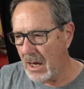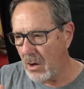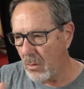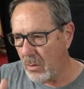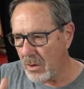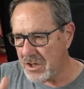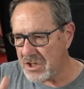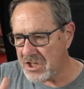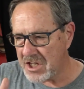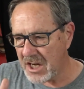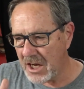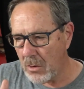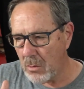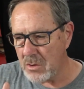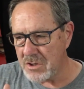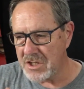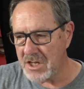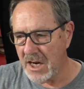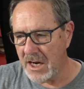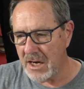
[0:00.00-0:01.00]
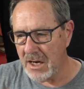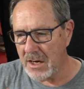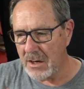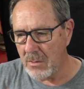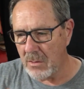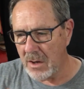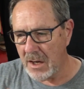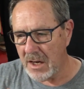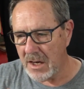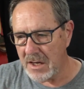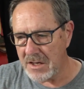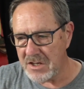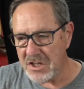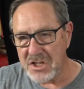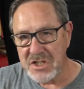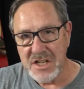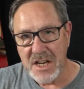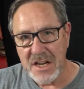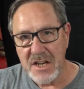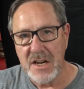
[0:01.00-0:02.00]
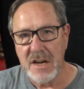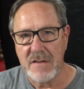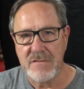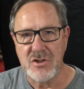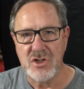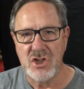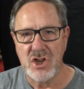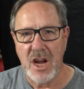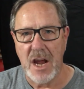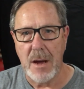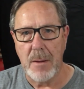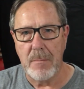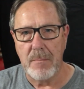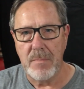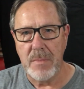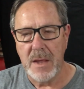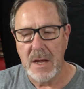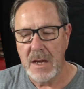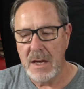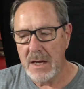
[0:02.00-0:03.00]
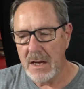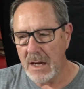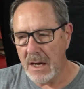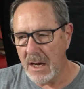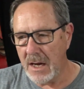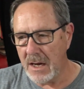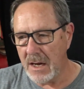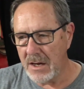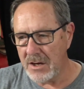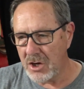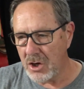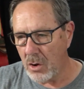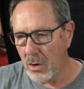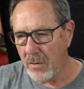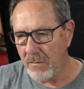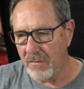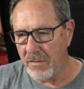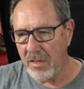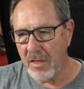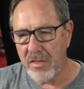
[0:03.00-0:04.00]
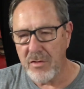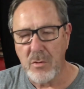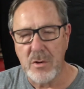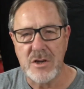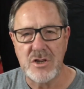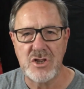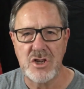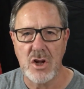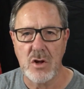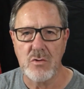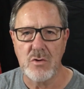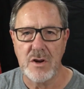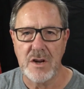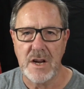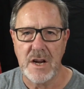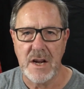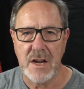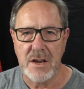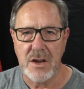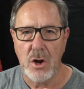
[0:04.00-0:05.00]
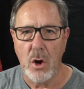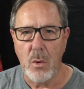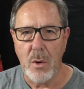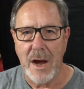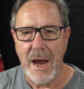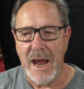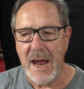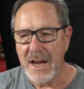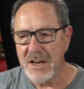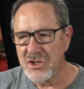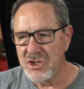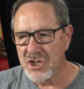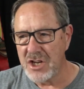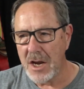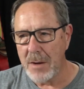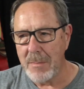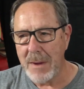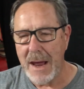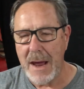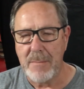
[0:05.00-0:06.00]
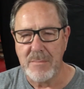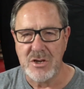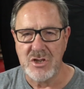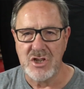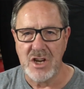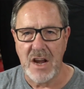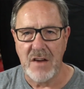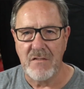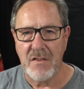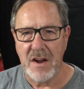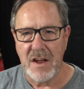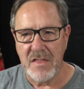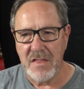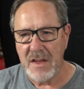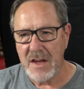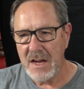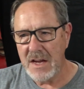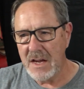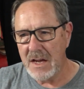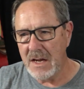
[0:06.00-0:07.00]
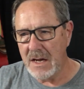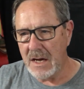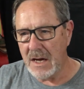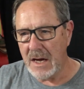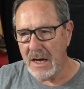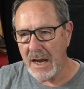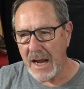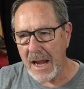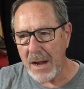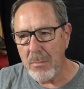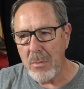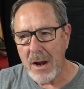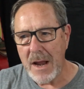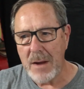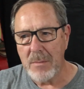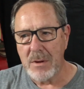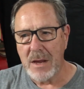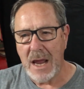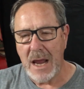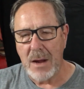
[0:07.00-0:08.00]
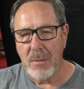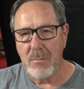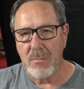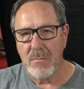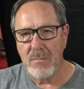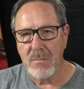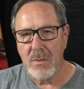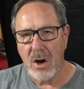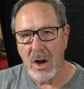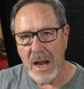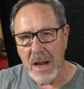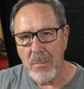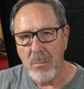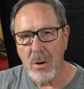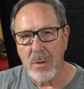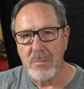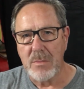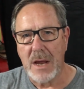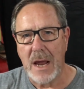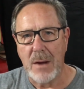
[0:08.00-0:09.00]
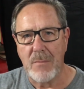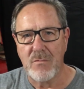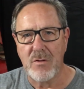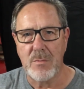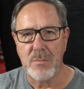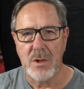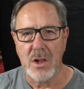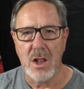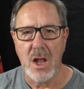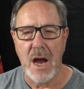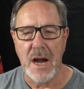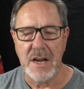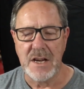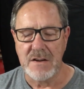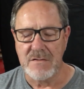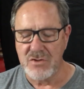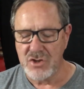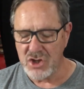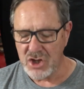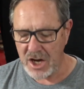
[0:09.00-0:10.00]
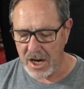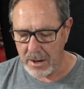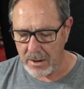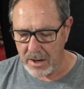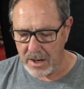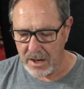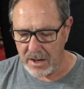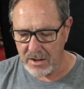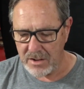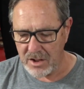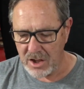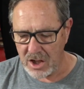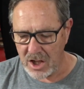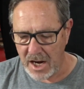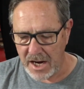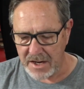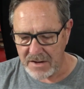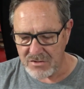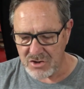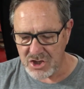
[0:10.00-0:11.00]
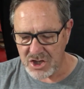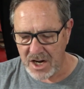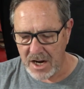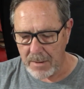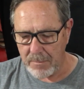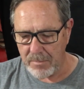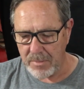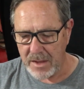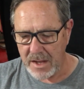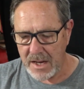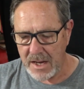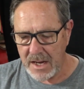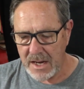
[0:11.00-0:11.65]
we see was a descendant of Shem, of the three children that Noah had, Shem, Ham, and Japheth. Abram came from the line of Shem.